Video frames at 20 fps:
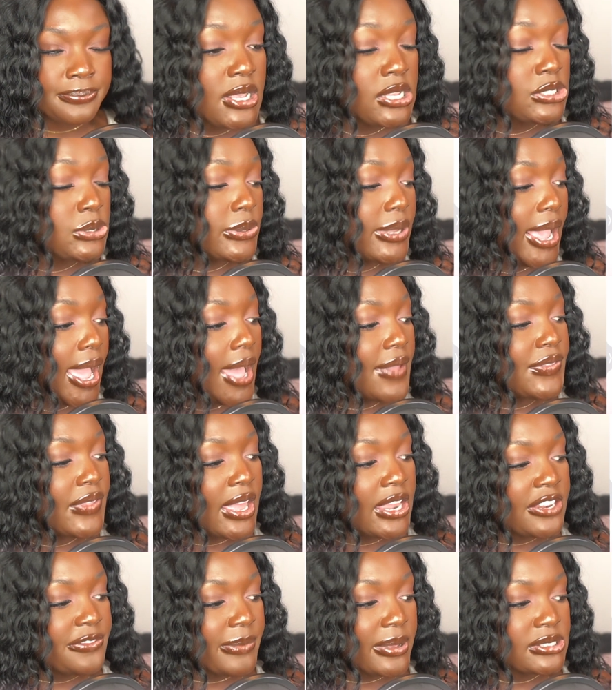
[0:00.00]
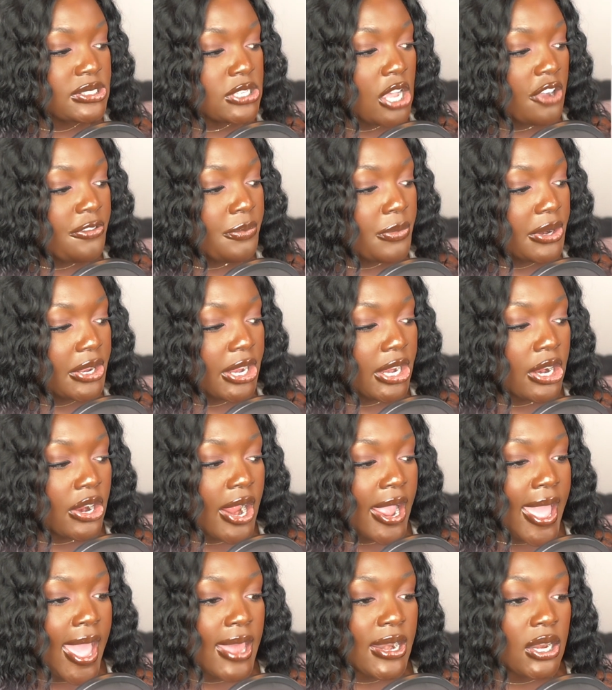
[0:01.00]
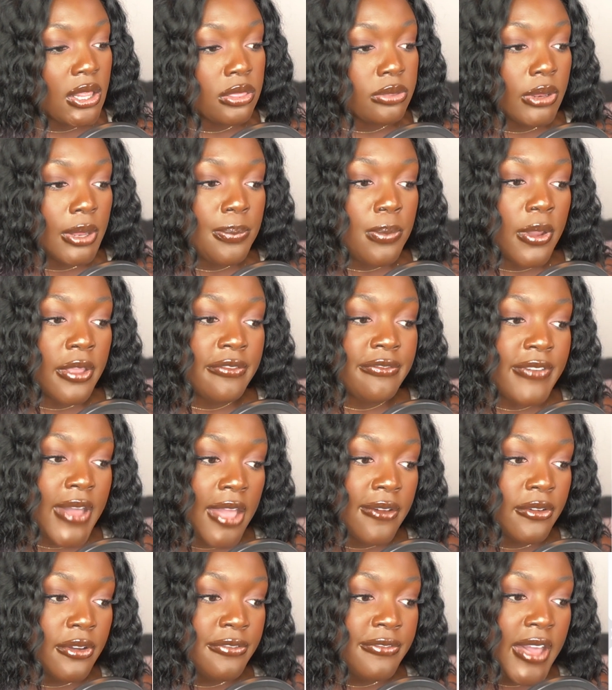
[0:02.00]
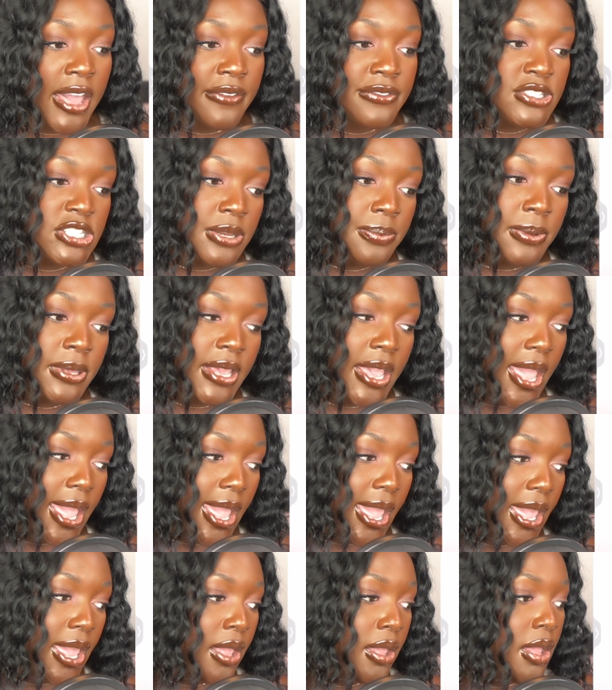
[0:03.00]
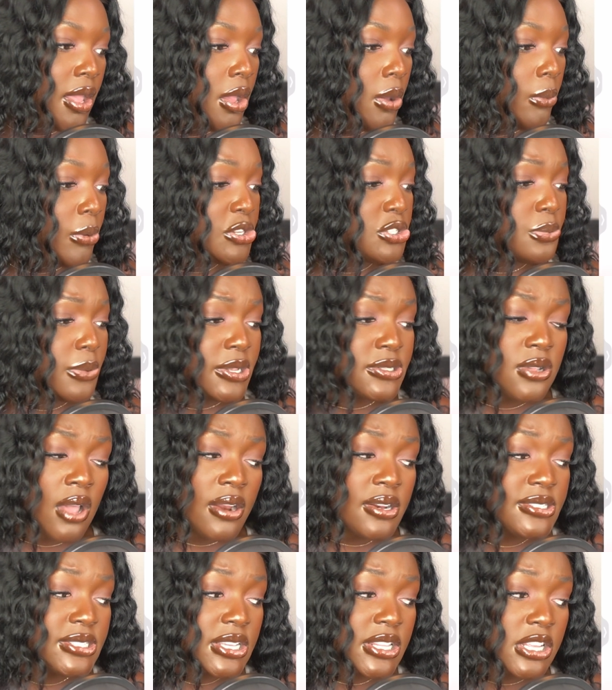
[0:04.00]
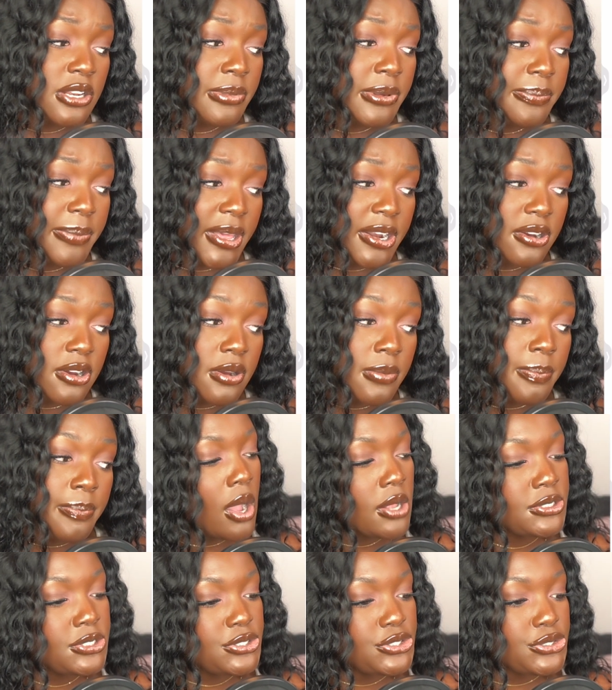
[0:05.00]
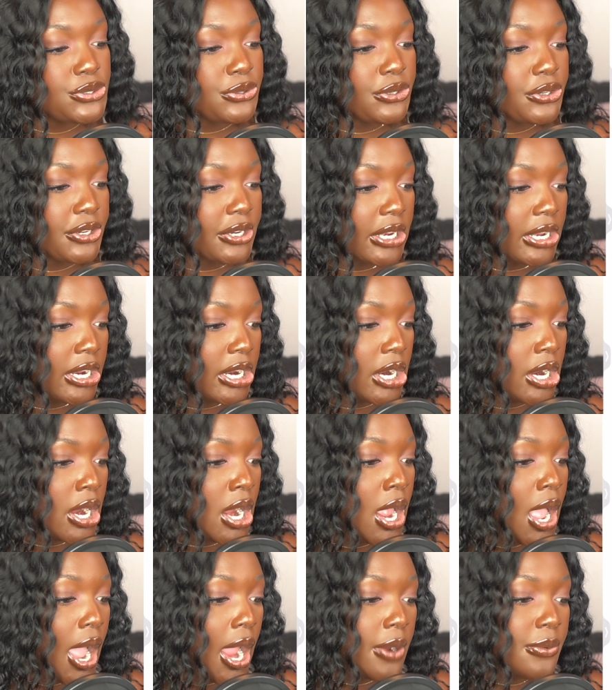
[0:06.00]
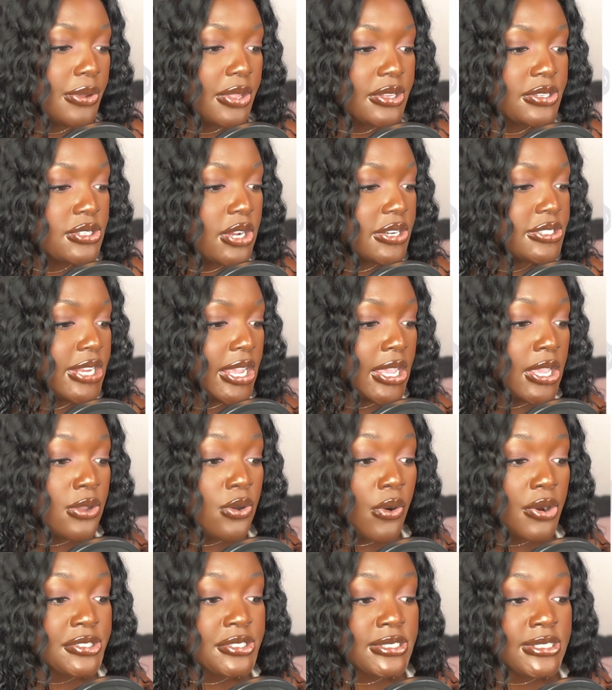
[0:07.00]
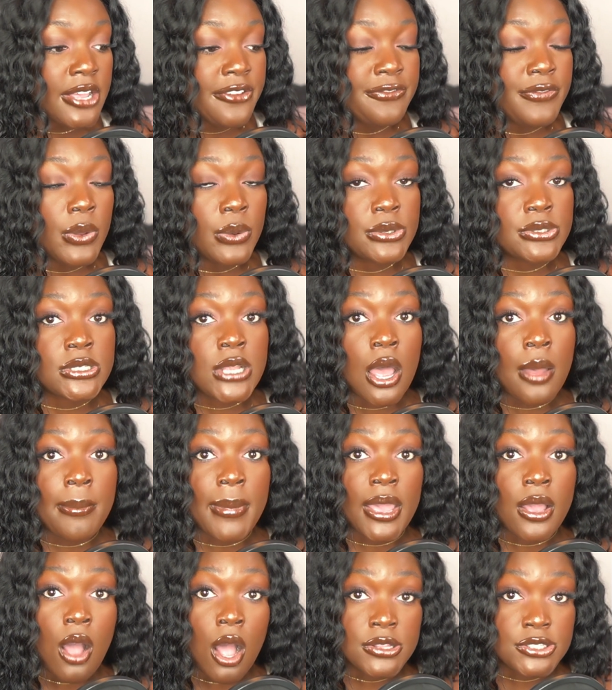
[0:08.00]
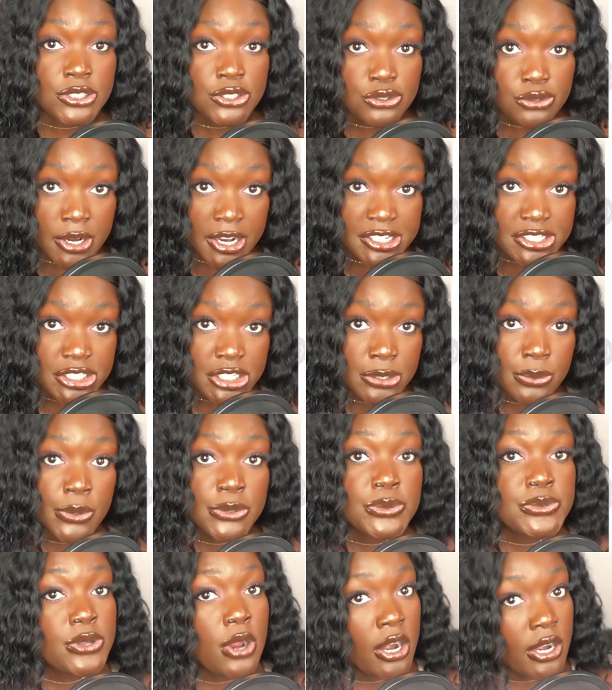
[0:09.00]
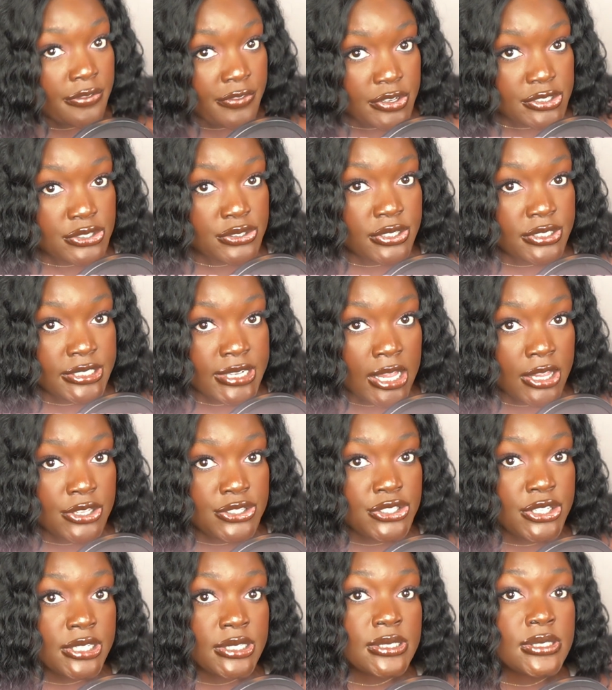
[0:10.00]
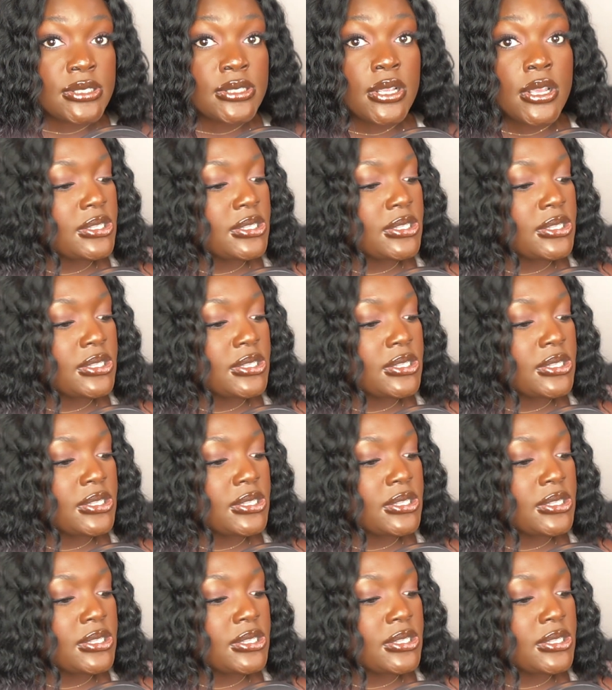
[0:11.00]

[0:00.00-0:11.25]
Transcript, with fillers: So, yeah, at the end of my sophomore year, I had a 3.505 GPA, which was honestly a little bit better. On to junior year, I really started taking courses that focused on my concentration, which was artificial intelligence.